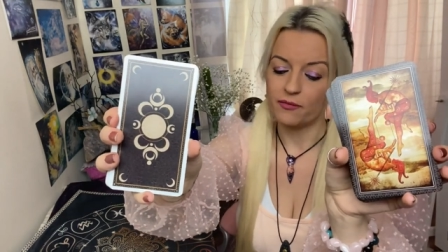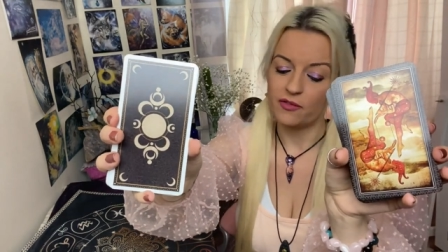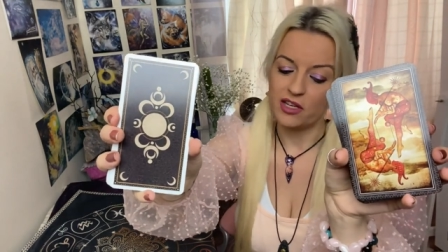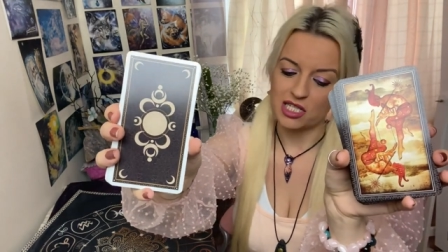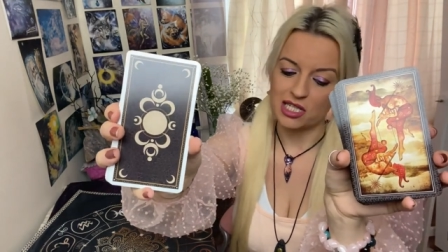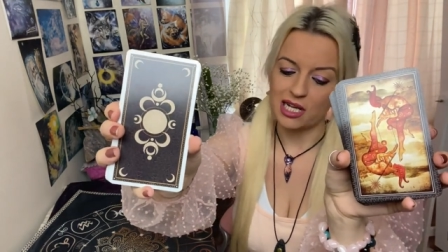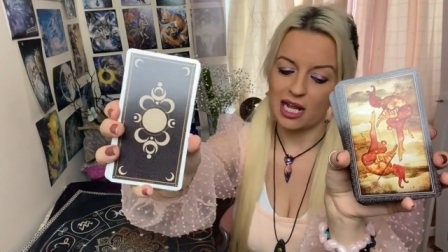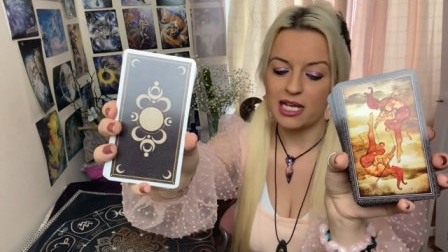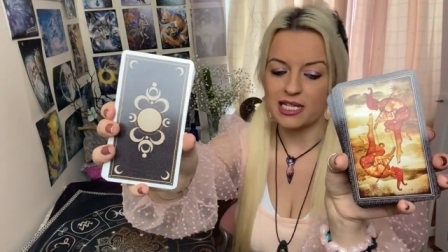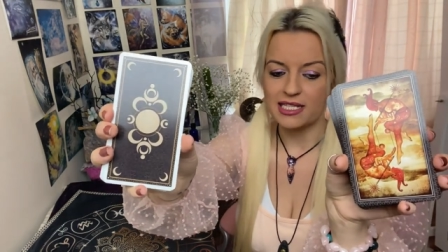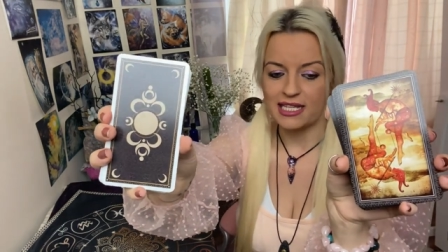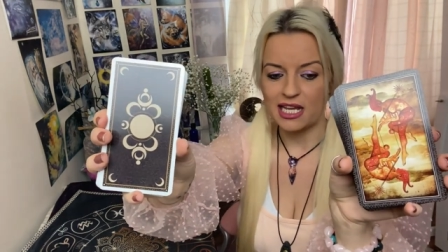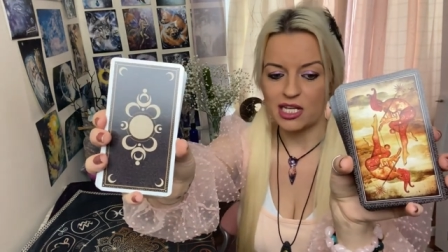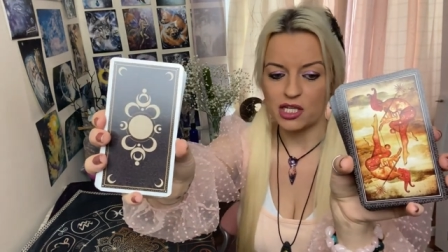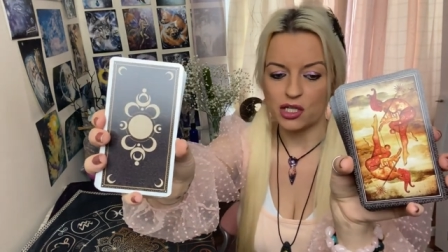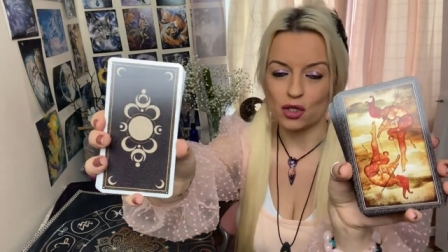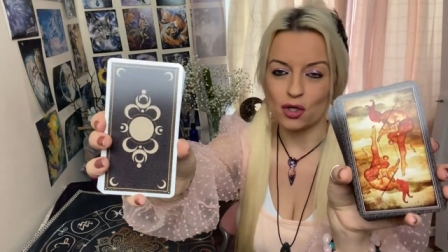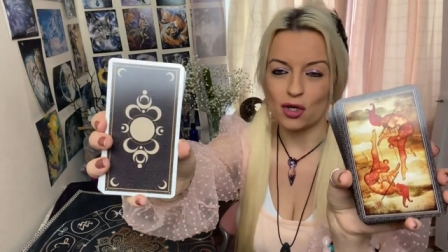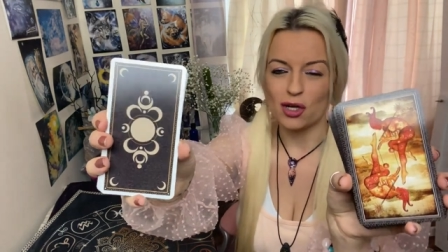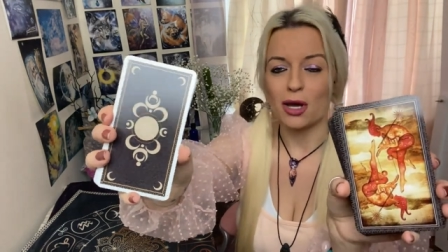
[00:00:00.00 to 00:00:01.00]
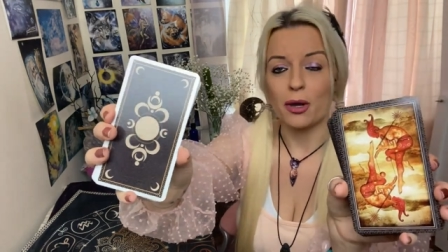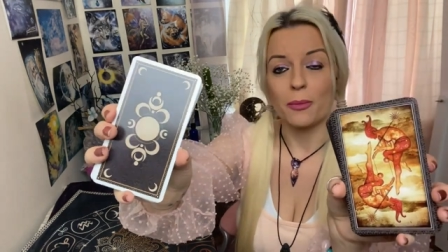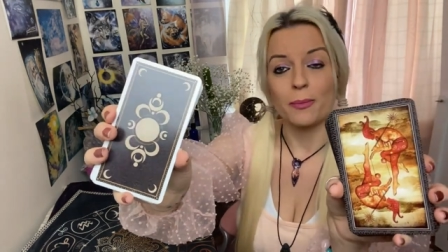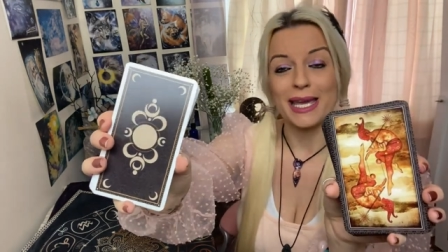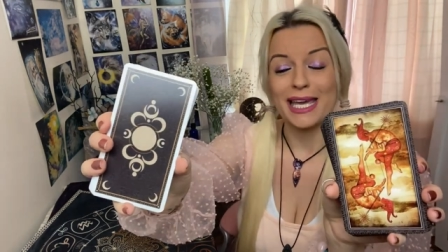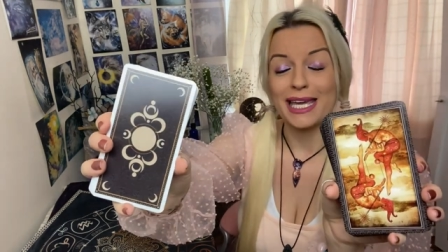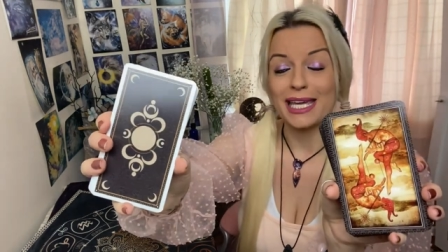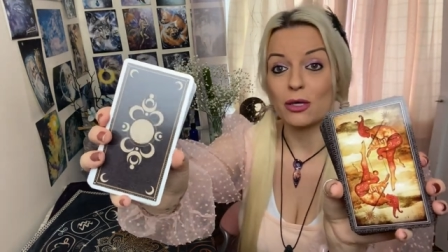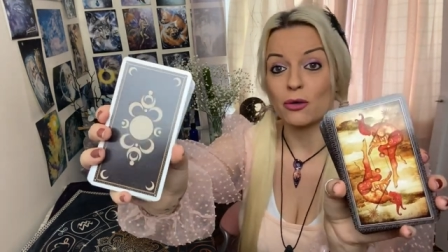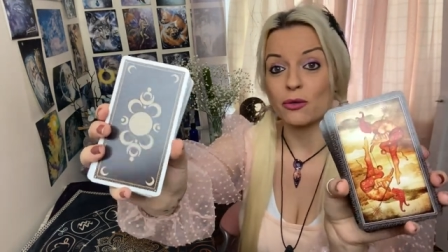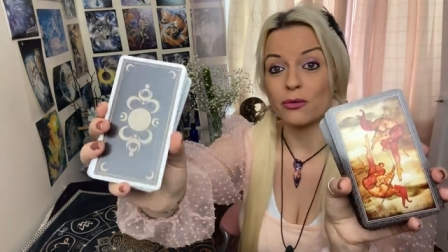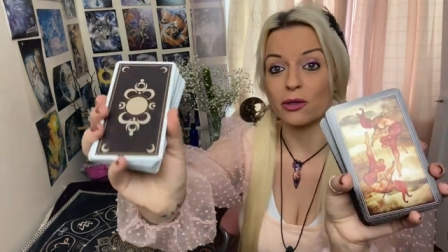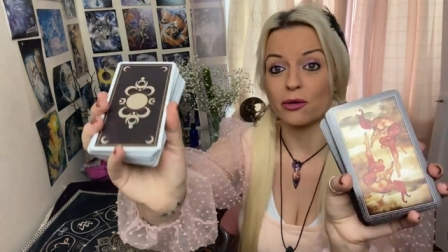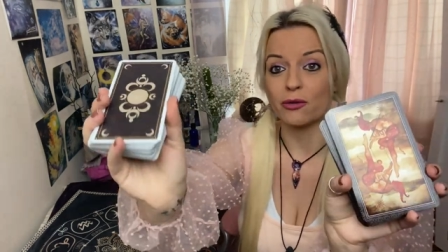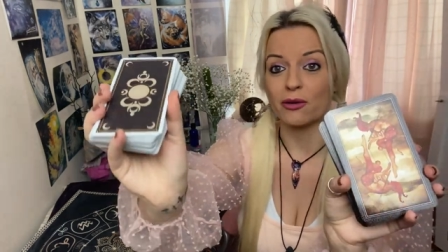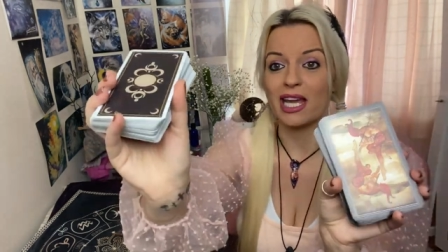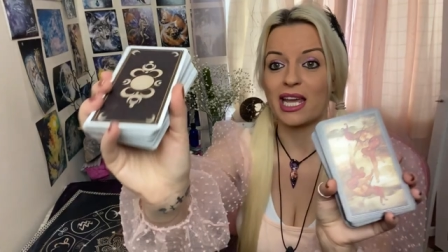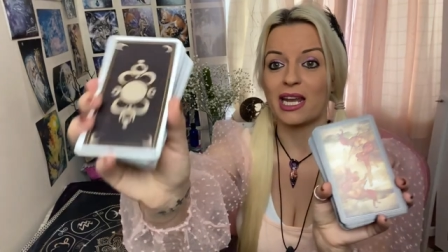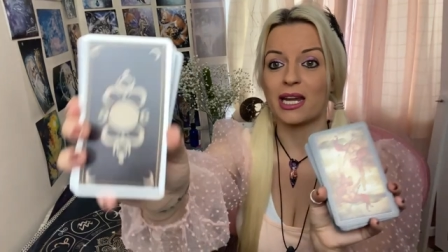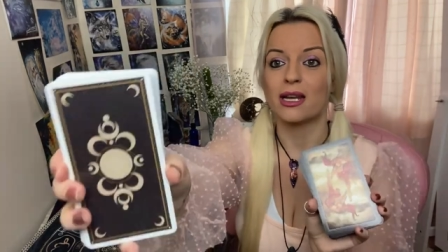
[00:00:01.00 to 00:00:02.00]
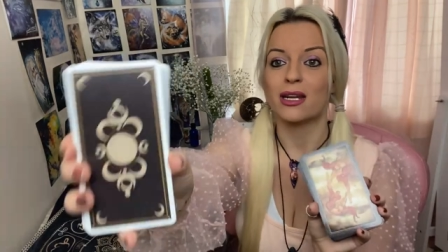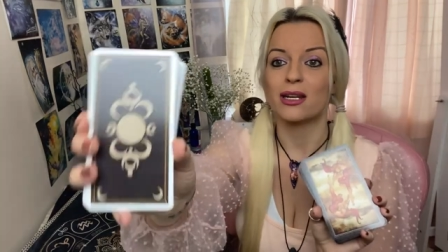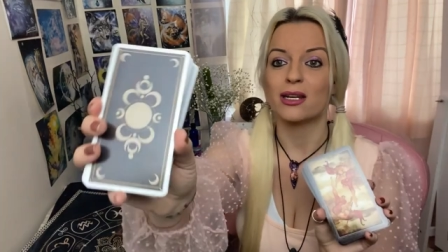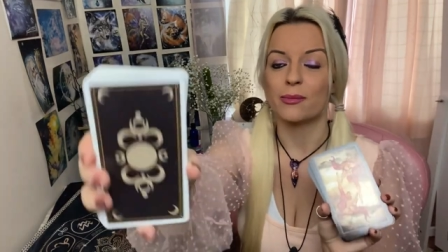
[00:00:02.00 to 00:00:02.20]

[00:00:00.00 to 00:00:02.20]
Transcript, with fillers: Visualisation colour, pink or green.